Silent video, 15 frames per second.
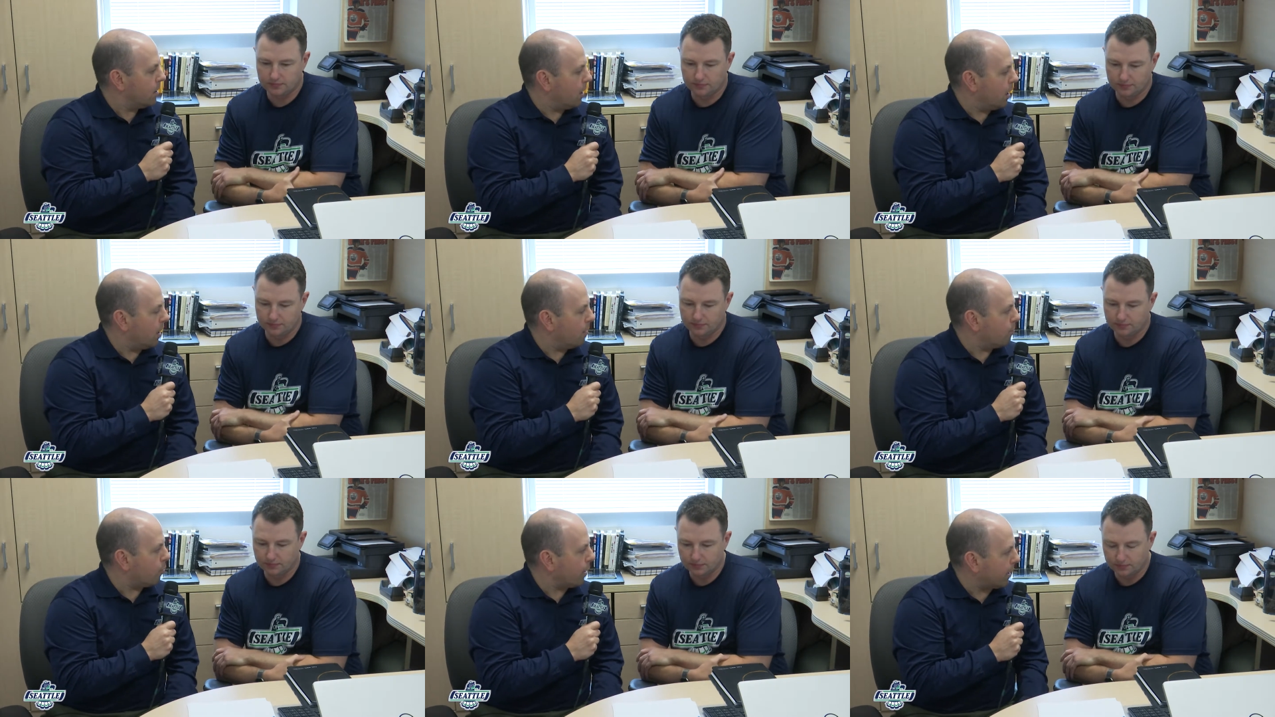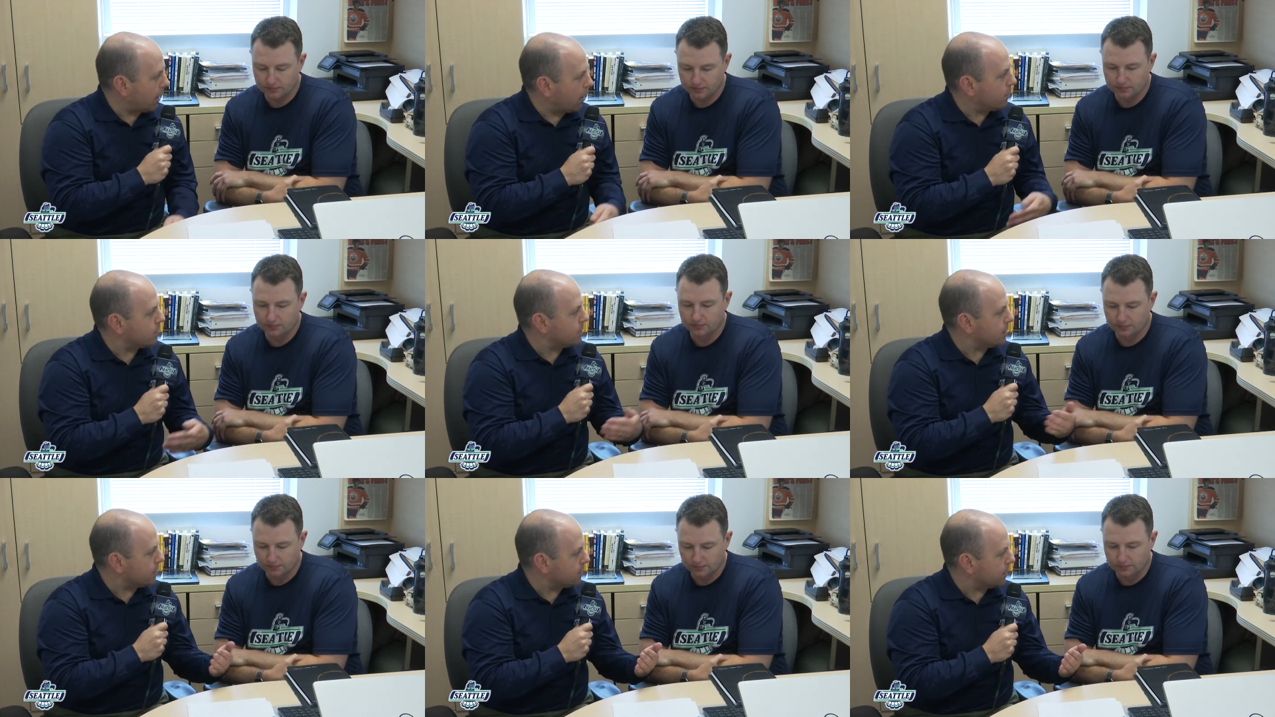Speaker 1: uh,
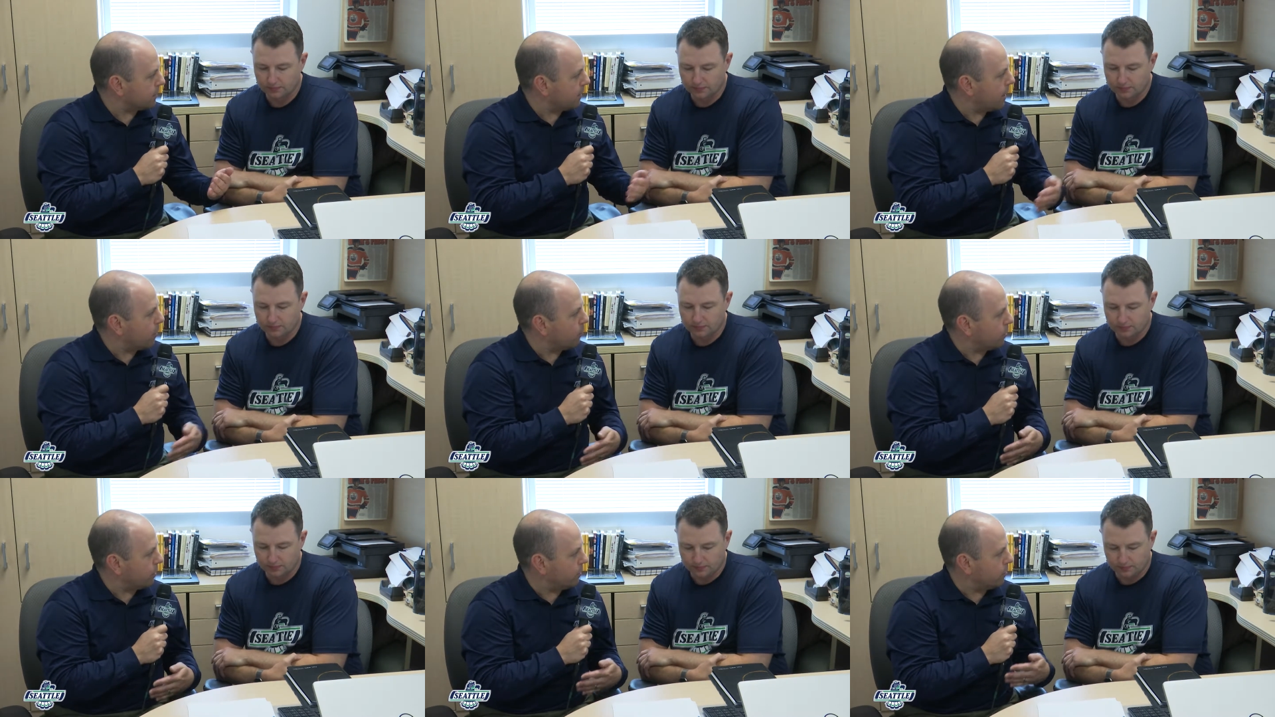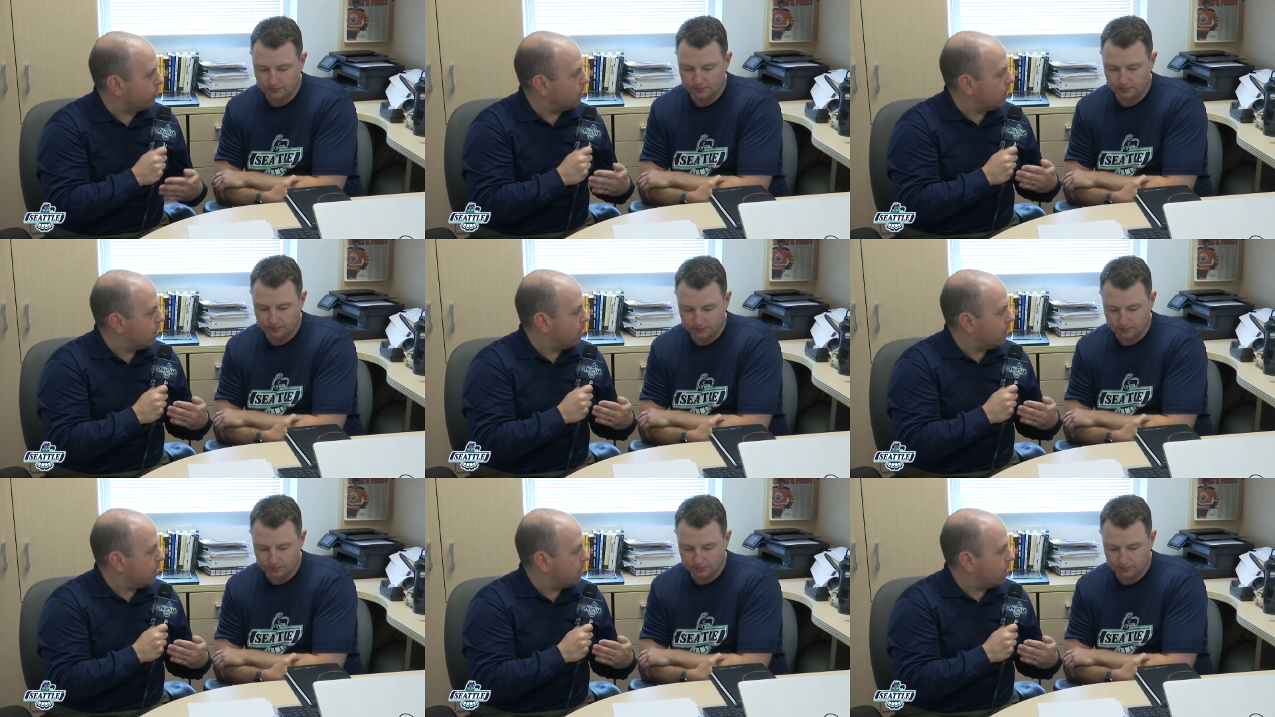breakouts, things like that, will you